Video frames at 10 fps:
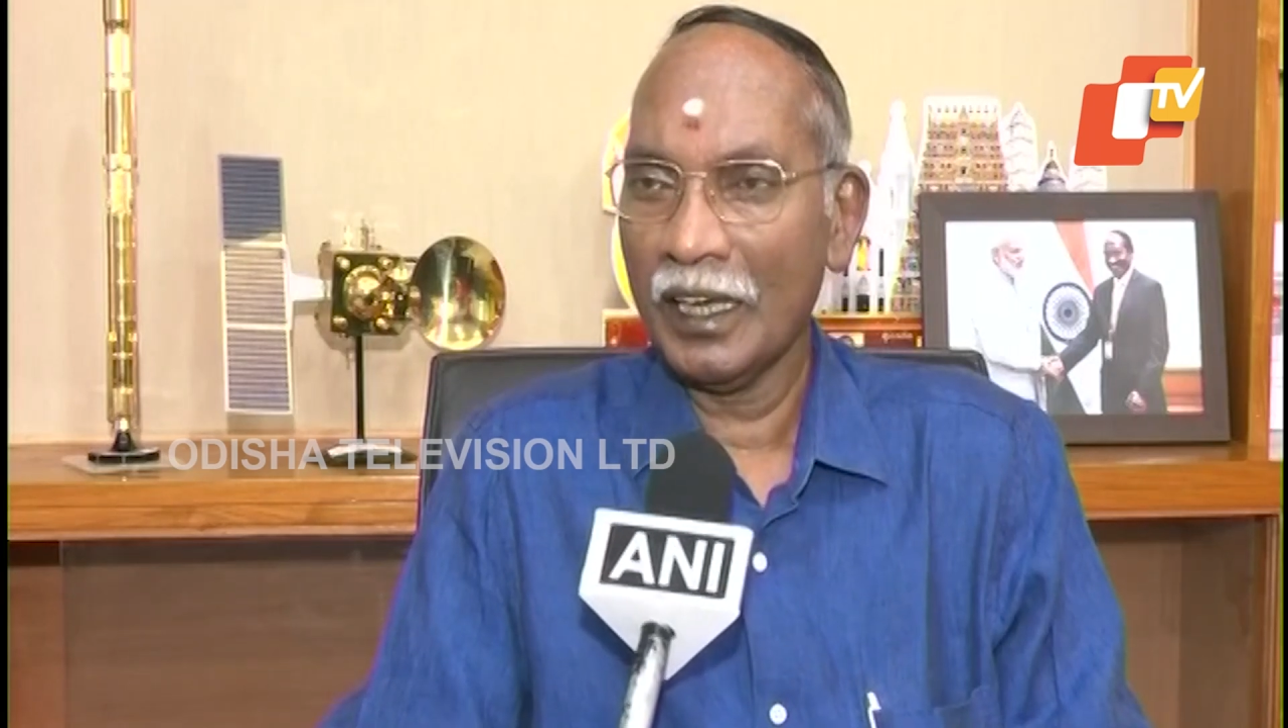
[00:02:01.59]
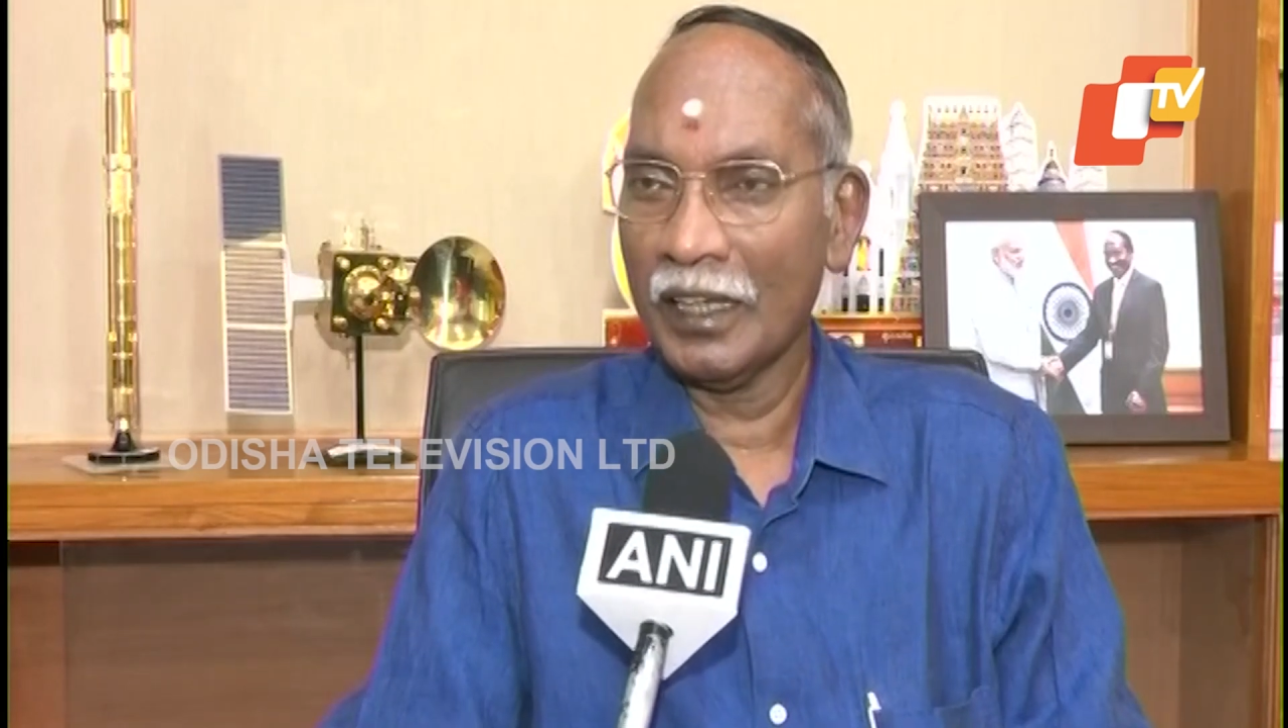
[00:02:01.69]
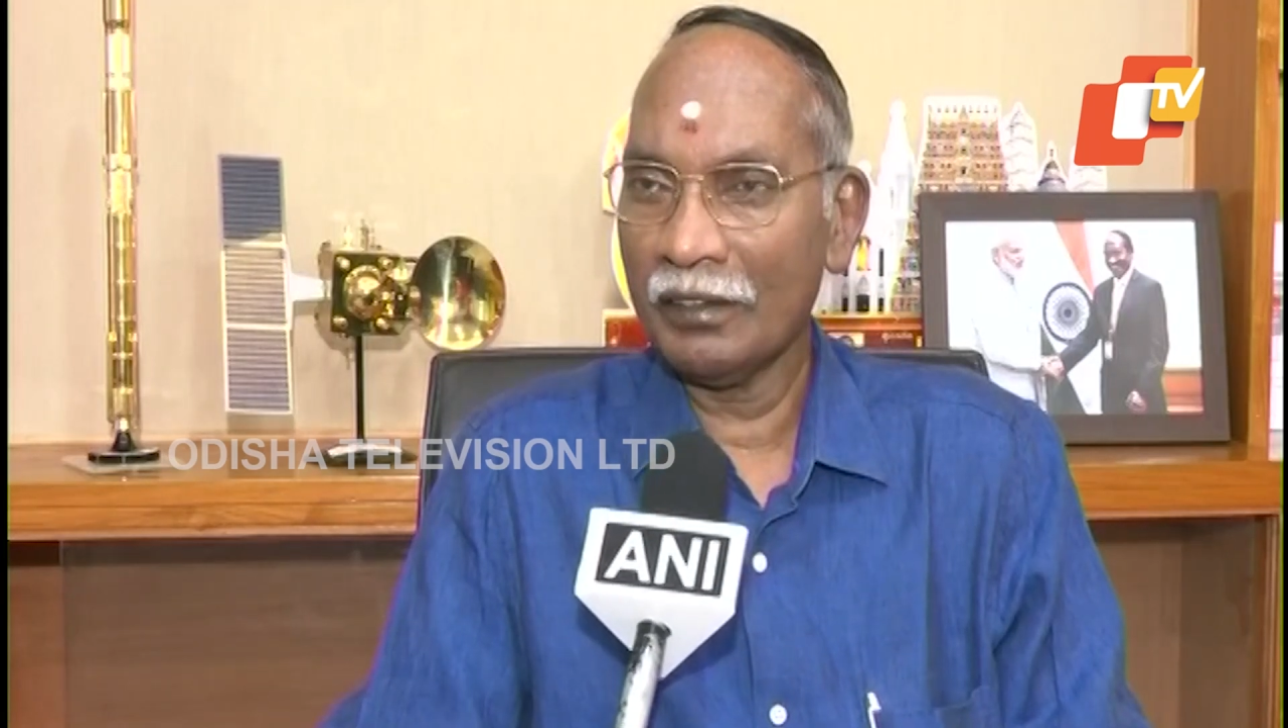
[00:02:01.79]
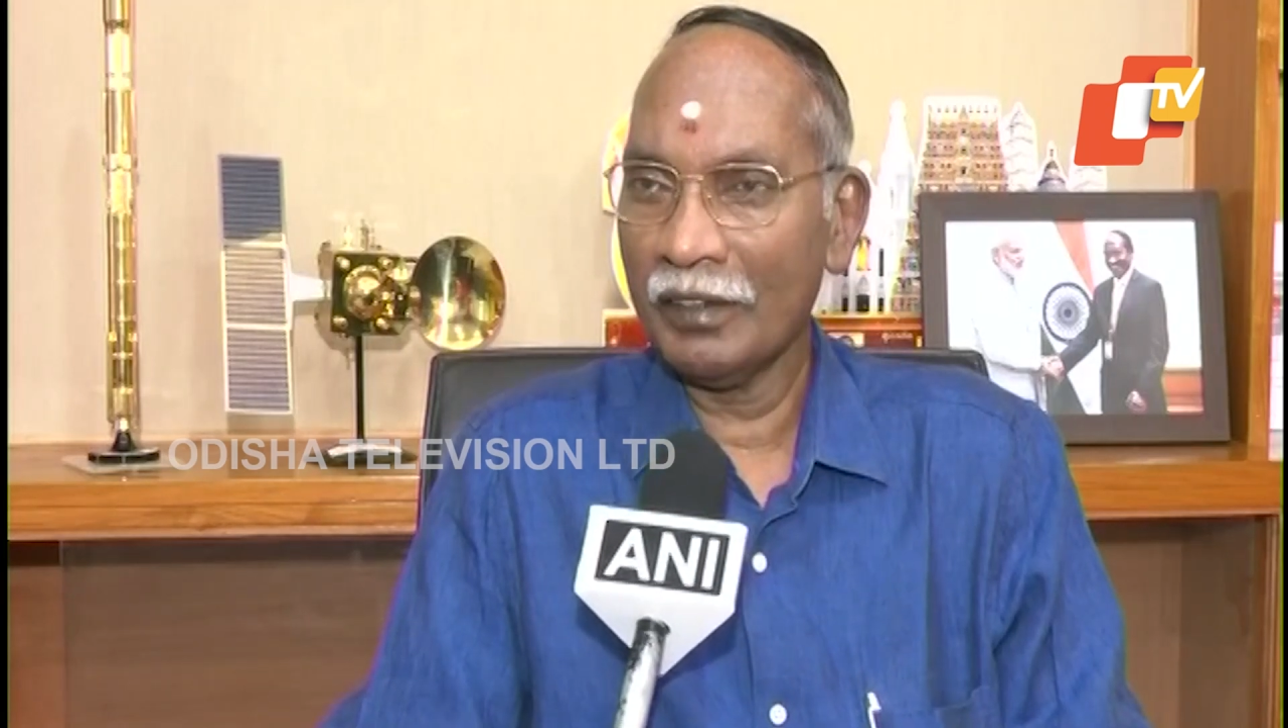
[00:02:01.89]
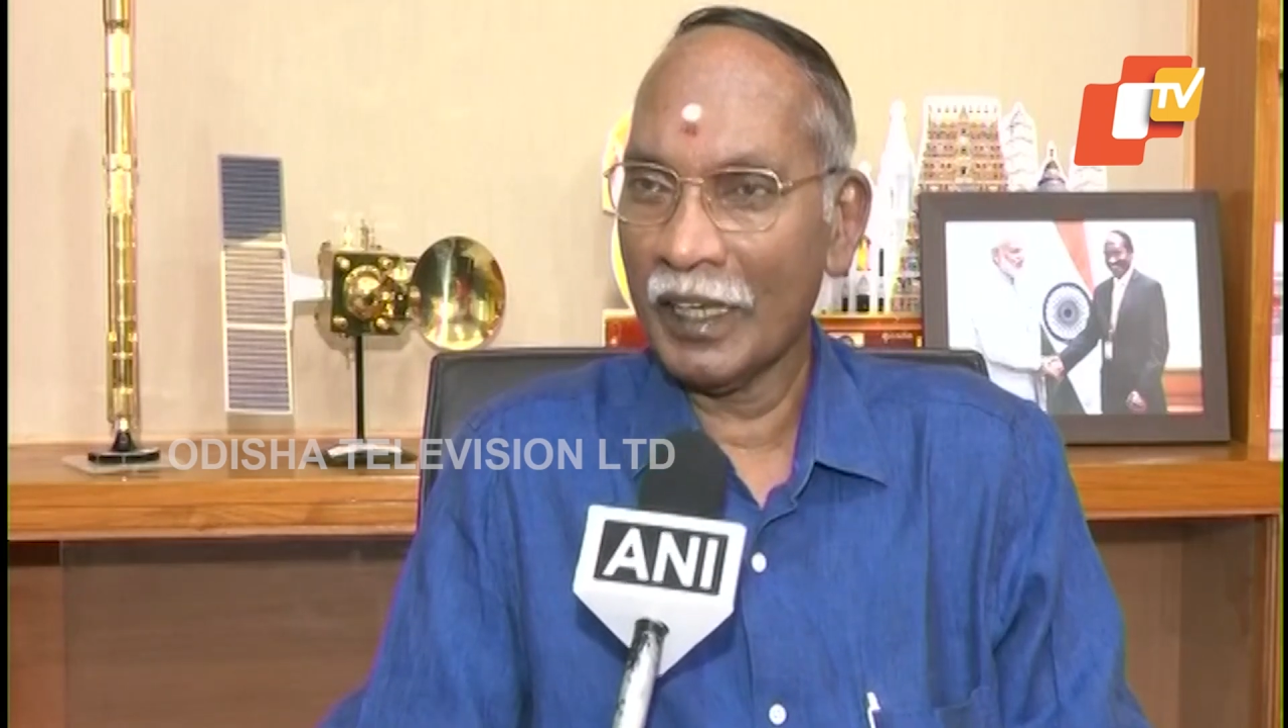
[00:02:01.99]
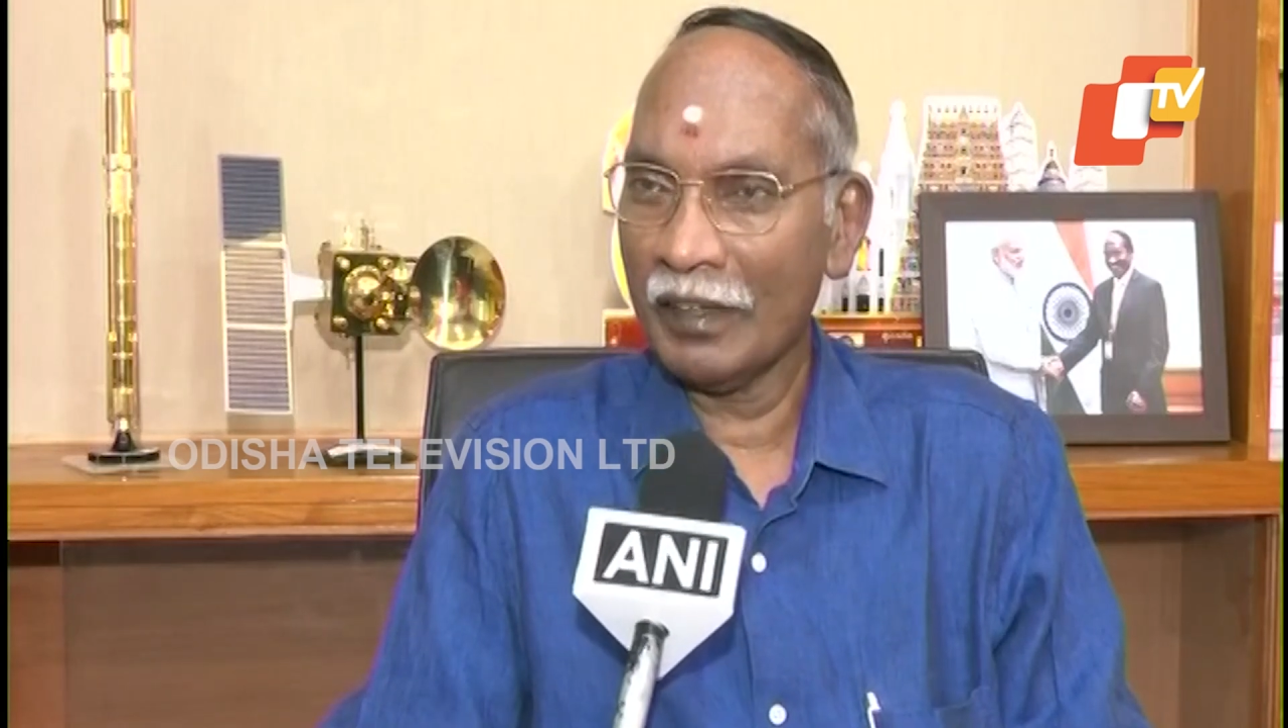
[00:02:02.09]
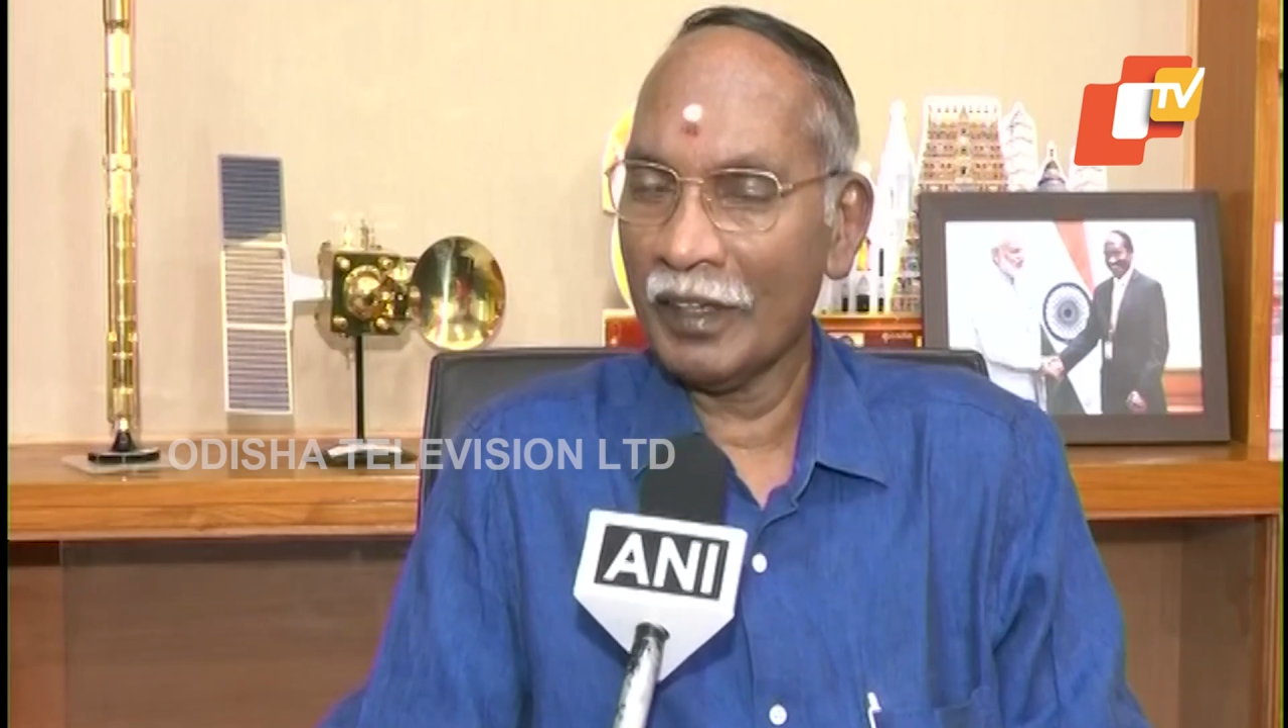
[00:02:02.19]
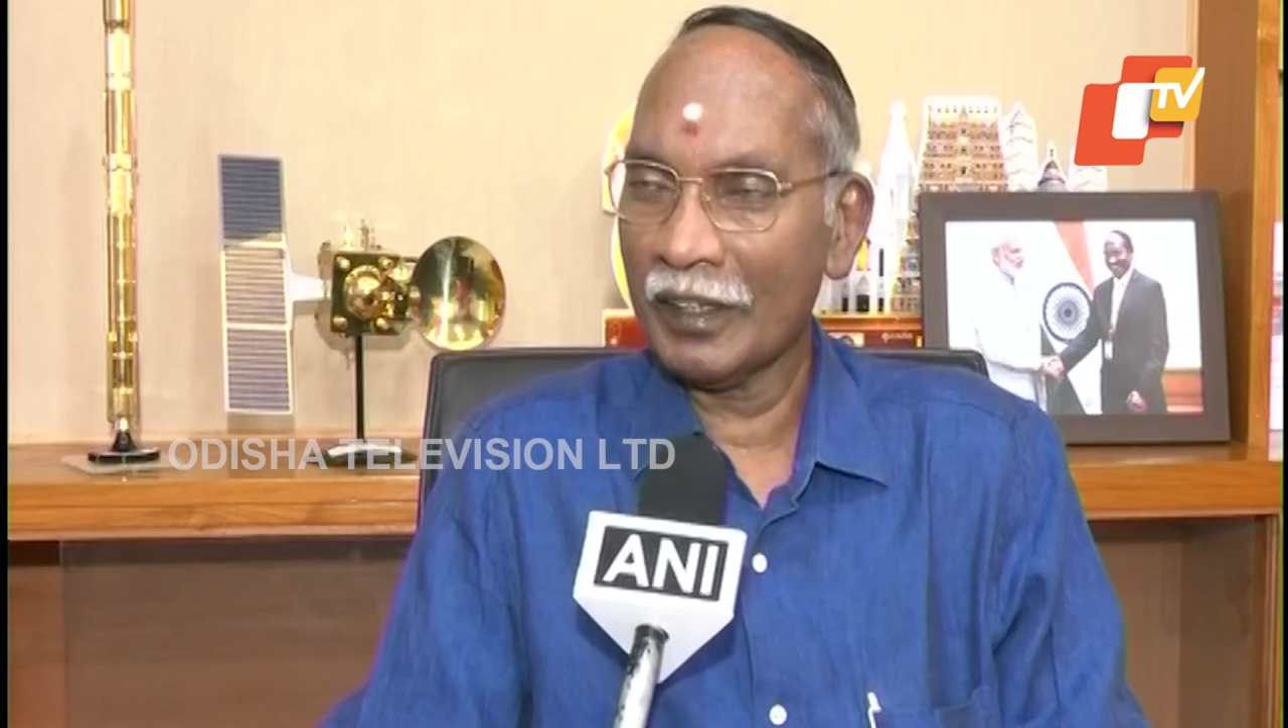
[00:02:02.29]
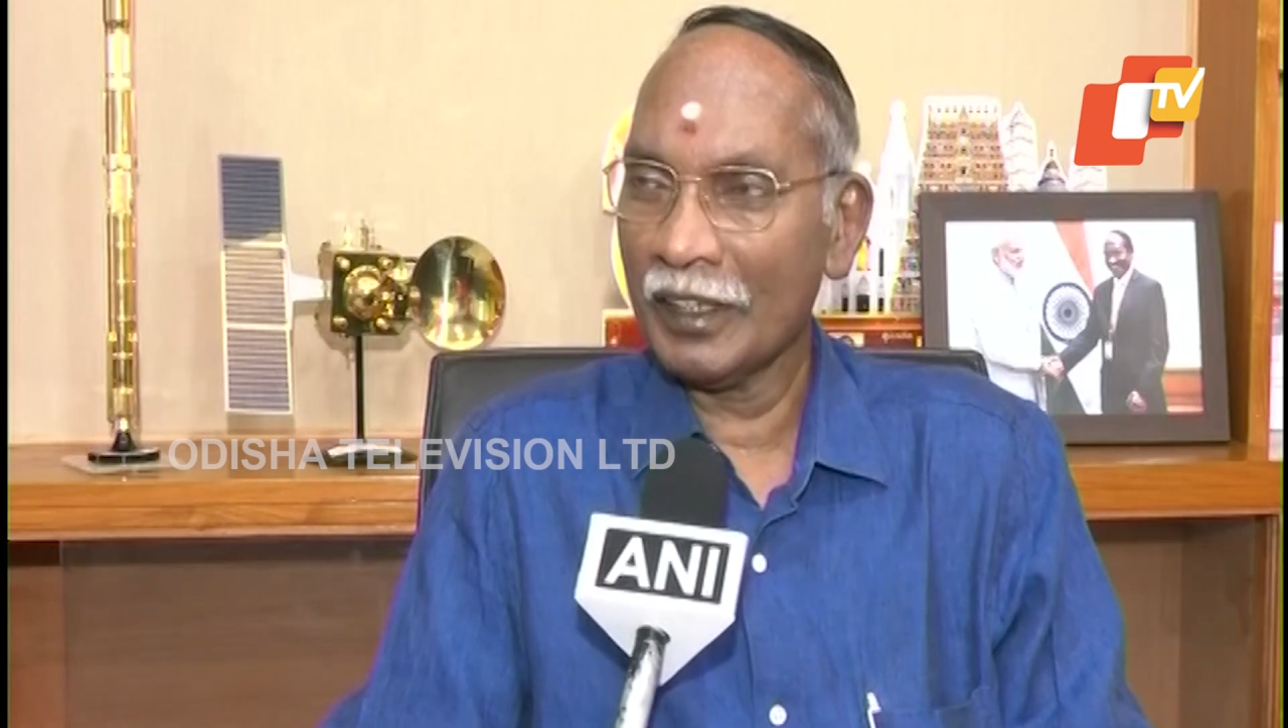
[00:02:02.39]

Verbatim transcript: and wherever